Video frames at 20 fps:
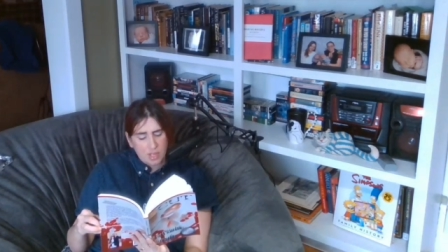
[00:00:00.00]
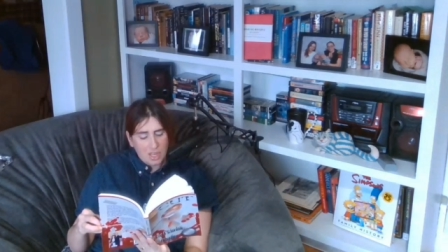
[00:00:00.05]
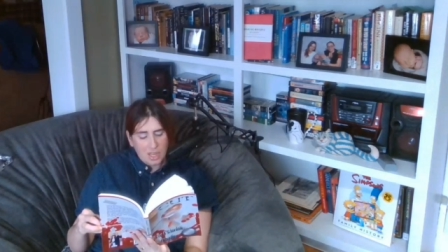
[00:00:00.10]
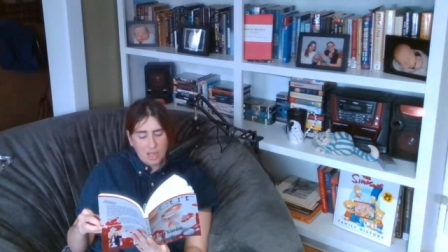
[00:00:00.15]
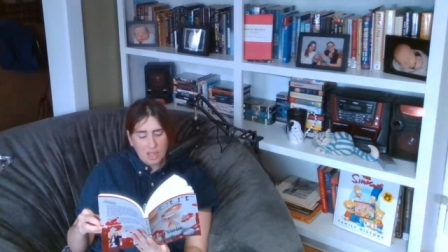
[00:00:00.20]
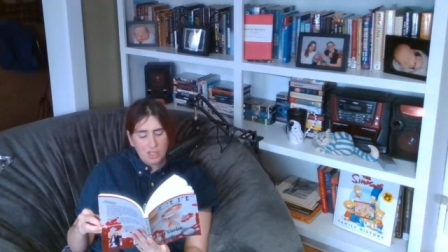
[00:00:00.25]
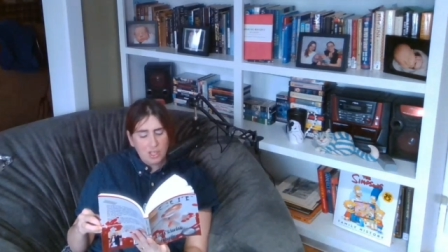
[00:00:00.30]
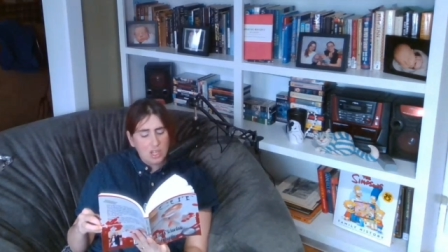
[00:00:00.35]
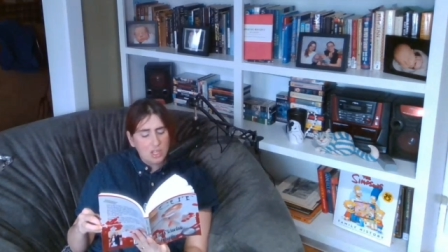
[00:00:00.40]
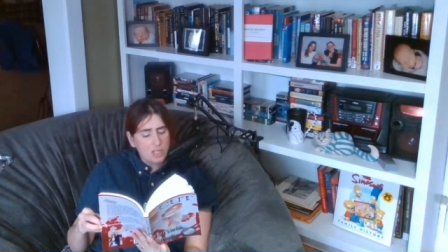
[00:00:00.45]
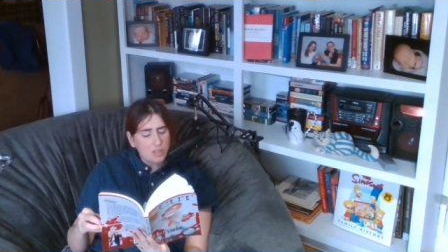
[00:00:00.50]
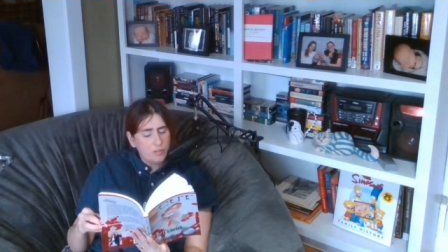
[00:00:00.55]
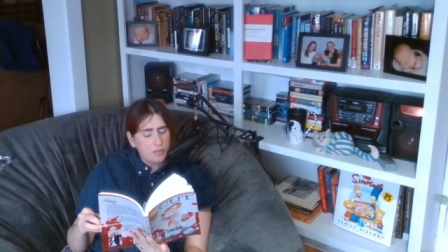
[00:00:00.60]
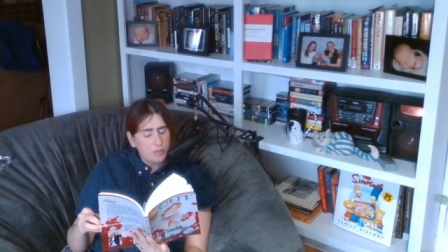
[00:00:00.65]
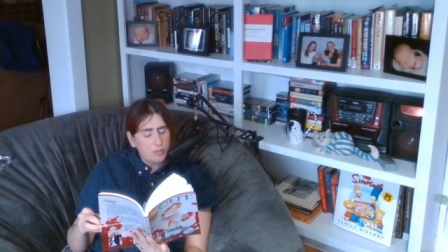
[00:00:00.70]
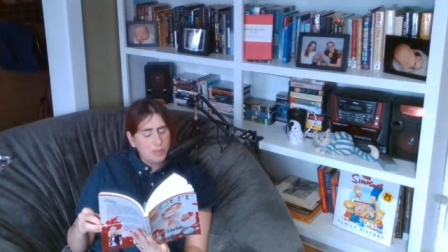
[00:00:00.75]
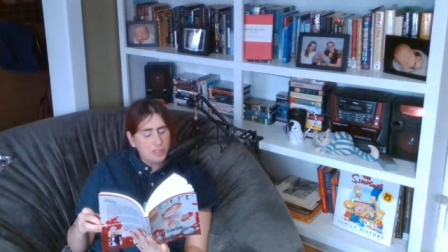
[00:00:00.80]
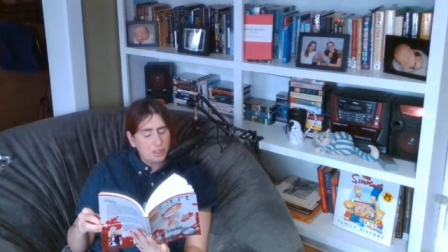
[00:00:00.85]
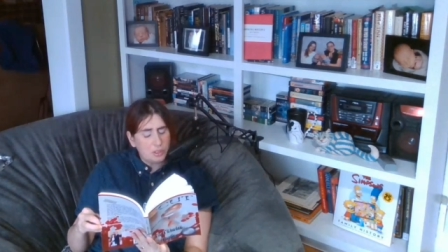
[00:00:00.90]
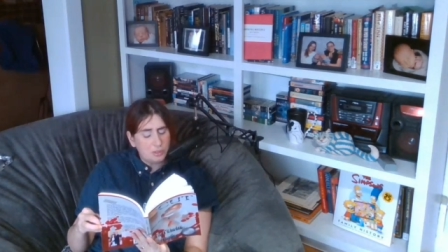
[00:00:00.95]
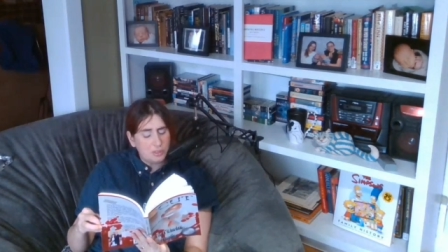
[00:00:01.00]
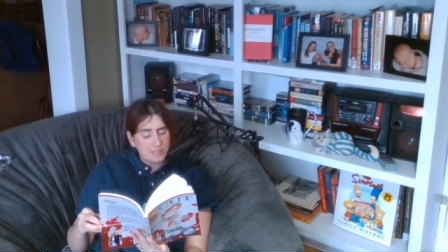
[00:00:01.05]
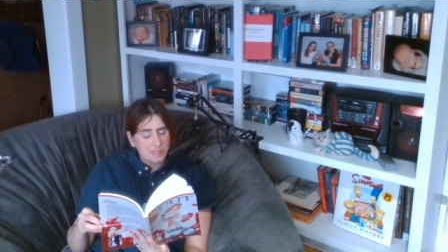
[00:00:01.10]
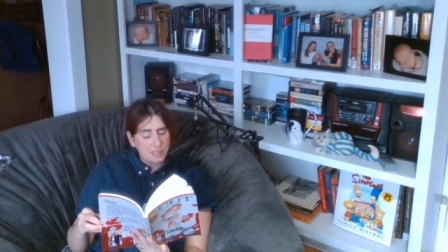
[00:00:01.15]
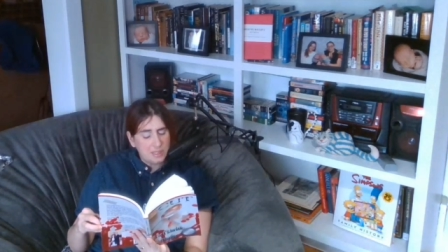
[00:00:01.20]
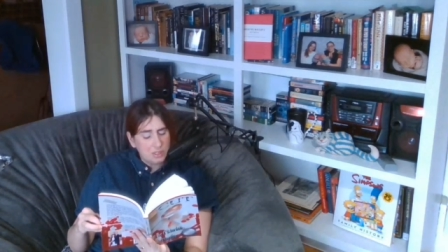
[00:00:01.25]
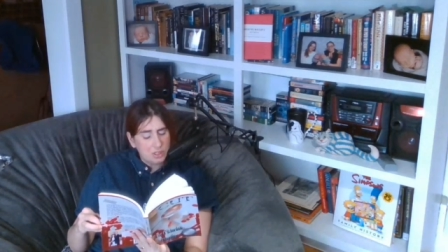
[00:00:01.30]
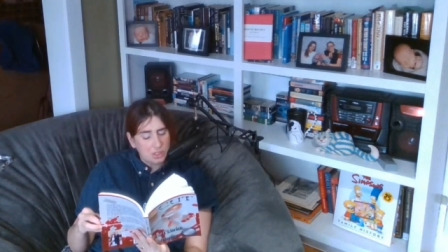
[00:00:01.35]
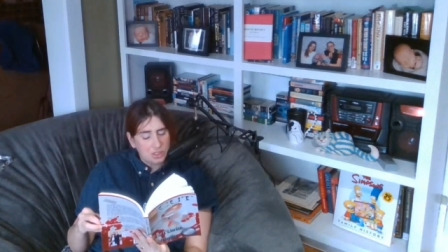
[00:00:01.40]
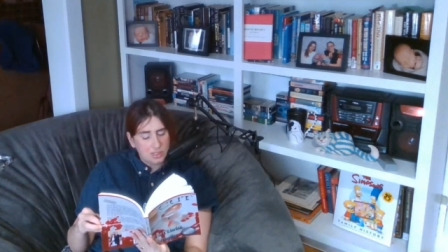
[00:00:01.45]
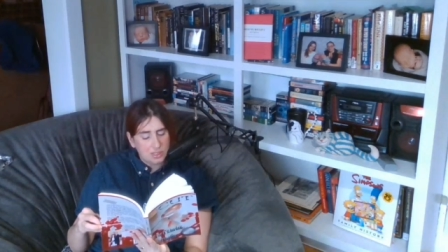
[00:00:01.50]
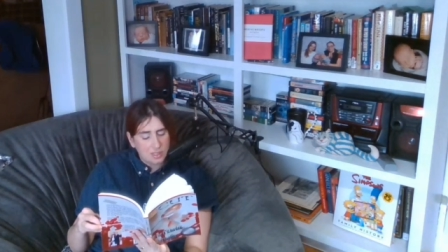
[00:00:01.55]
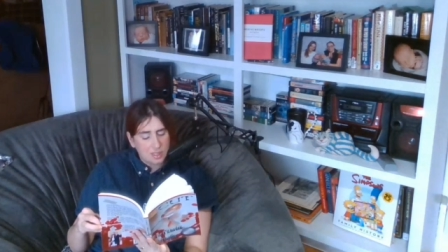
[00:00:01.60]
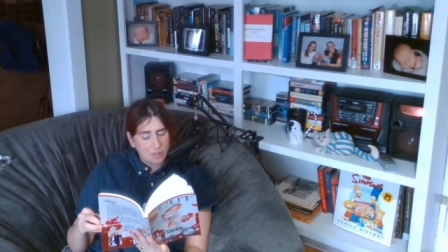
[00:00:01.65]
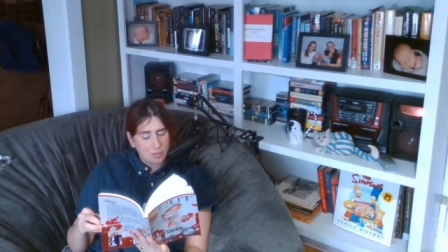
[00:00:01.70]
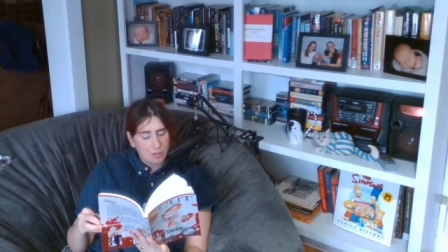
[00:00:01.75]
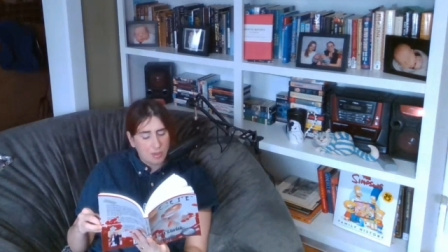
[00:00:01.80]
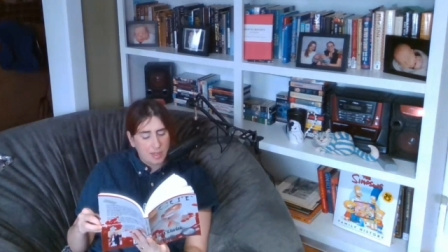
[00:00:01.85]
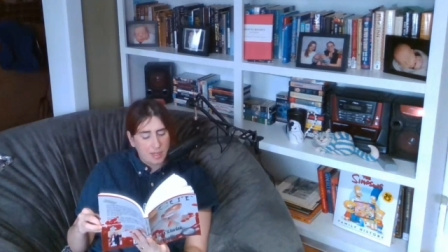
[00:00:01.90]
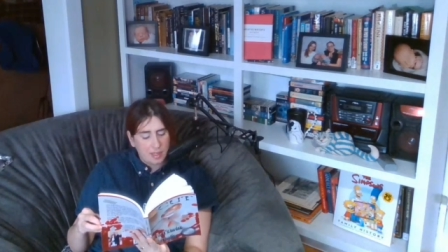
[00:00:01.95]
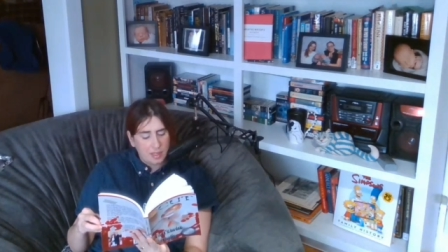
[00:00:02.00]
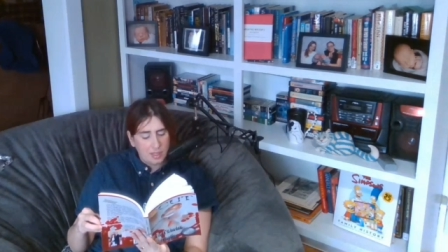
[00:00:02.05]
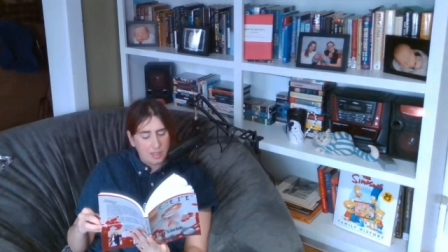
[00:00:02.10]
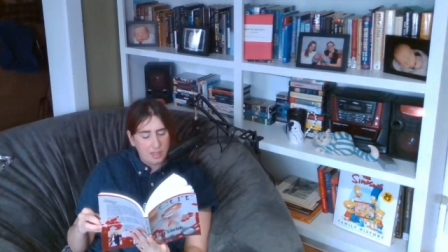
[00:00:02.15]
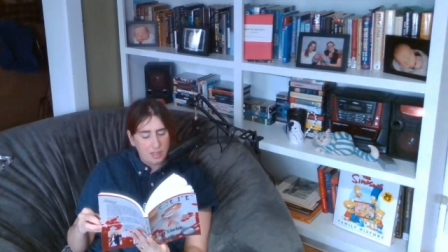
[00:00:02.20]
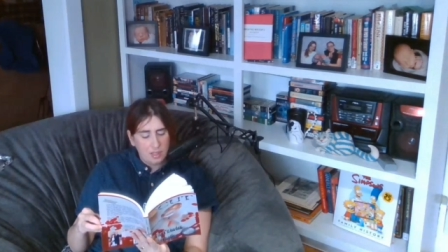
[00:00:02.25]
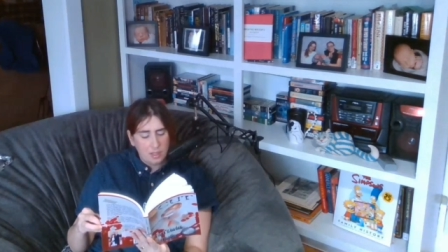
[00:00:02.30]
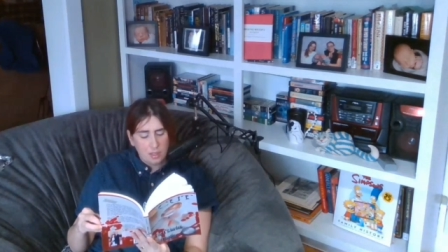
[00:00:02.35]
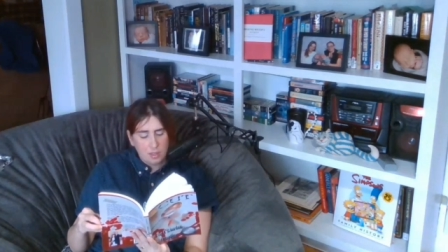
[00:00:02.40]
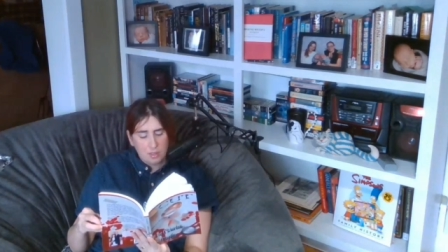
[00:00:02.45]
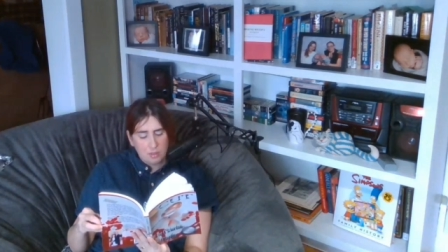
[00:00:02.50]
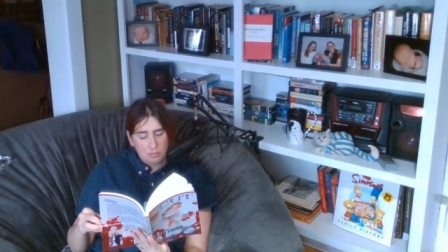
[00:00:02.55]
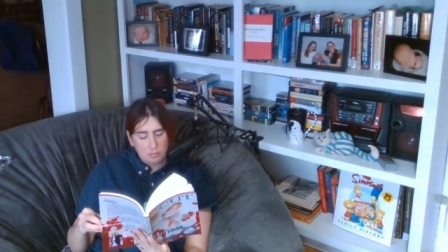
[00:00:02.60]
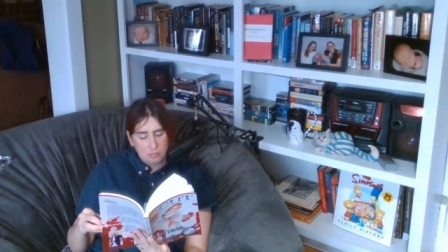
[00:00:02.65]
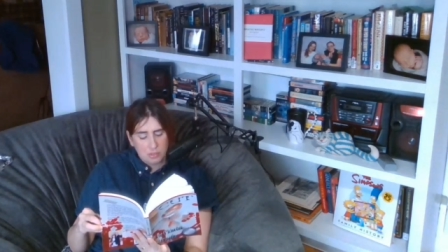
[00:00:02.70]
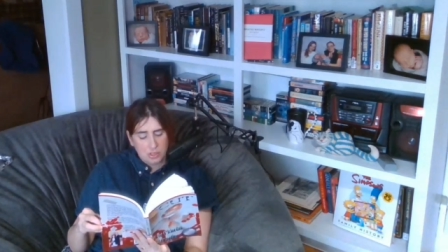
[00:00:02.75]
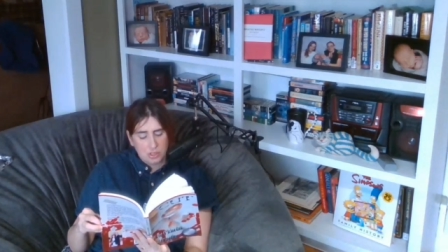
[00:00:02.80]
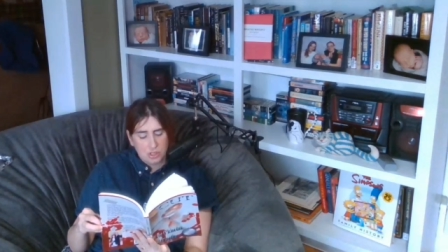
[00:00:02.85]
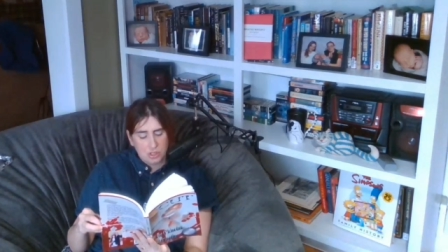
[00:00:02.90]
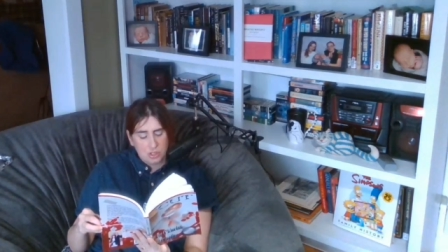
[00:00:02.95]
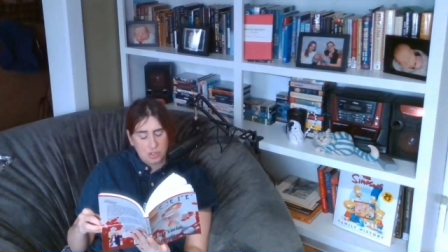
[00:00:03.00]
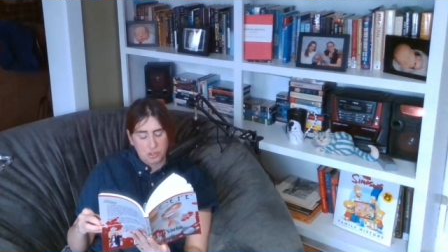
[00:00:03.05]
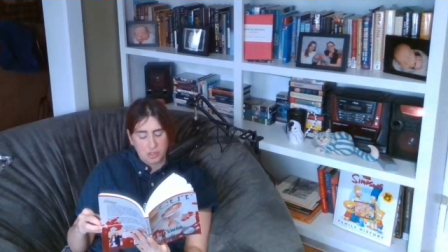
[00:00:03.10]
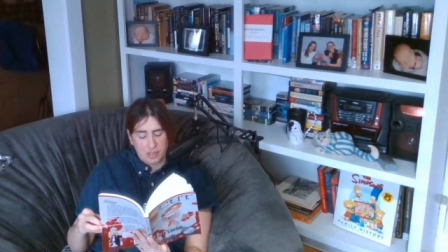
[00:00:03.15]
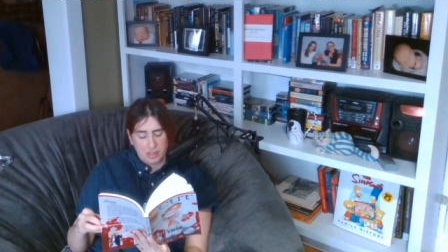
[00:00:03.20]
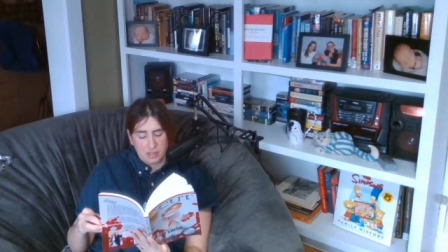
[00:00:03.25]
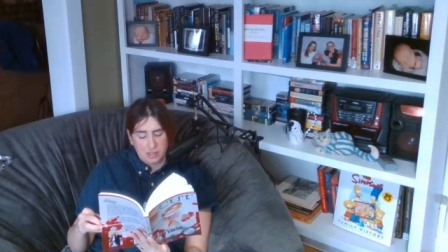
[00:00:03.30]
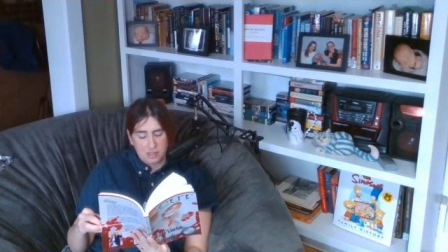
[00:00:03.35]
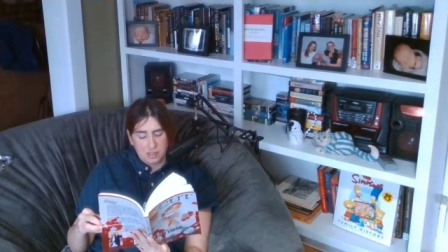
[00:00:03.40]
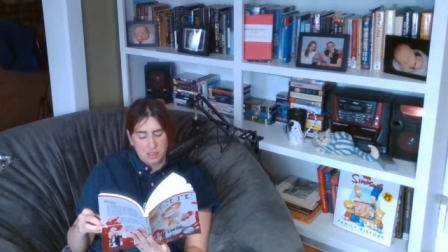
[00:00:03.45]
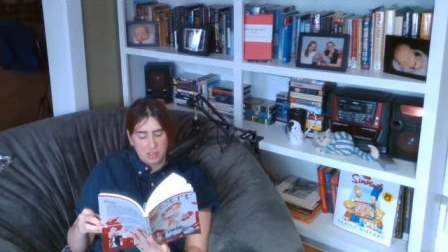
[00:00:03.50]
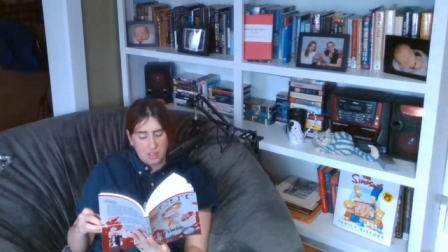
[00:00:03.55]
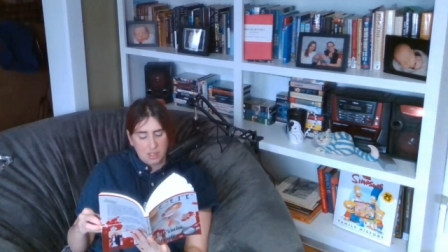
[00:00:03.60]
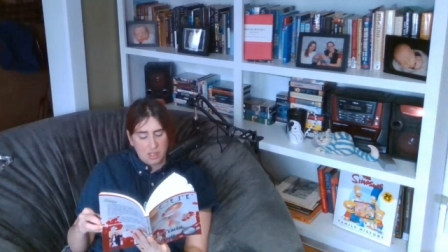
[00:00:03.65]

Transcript: How long have you been using? she said quietly. Brigid shrugged.